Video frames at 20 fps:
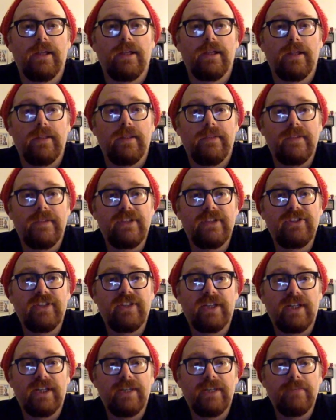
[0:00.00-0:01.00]
This
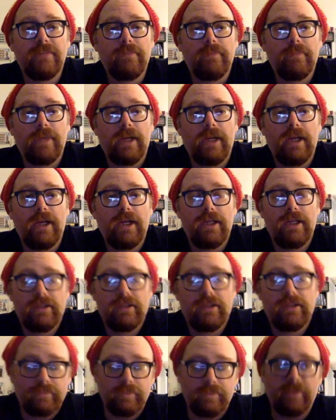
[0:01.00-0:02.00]
time,
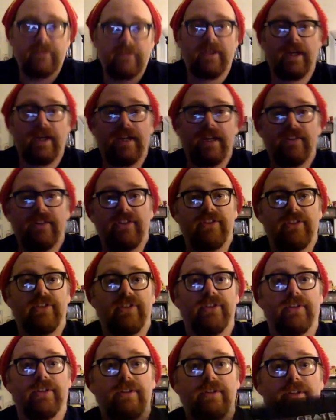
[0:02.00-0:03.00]
got
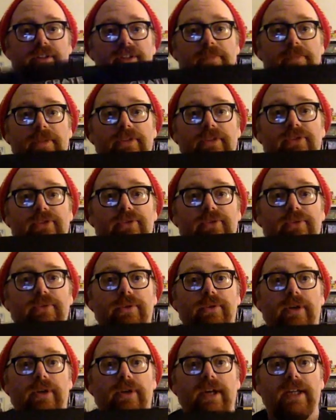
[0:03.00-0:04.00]
this month's loot
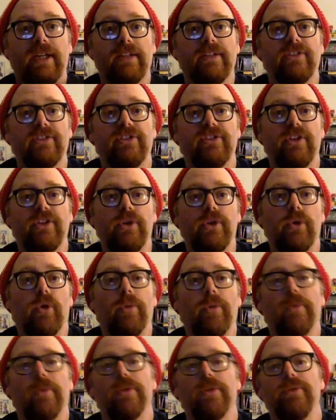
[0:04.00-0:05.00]
crate. This is the
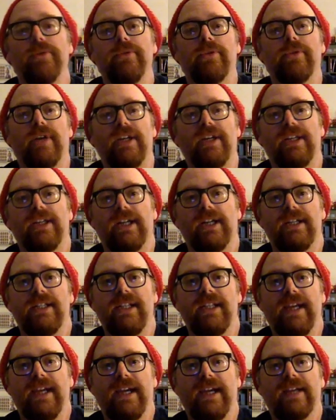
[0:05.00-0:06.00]
normal loot crate, not
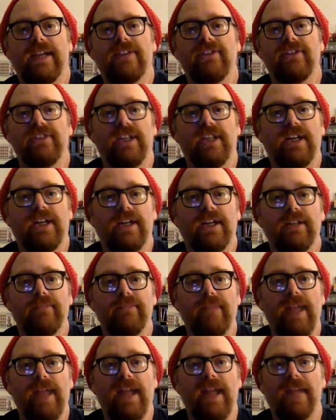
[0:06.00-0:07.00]
DX, not
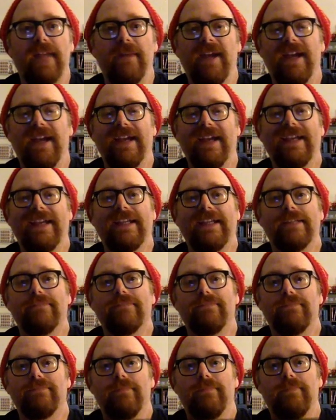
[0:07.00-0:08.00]
anime,
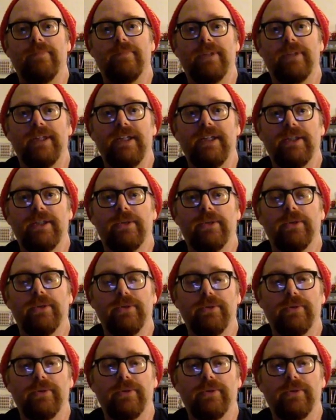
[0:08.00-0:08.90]
plain old loot crate.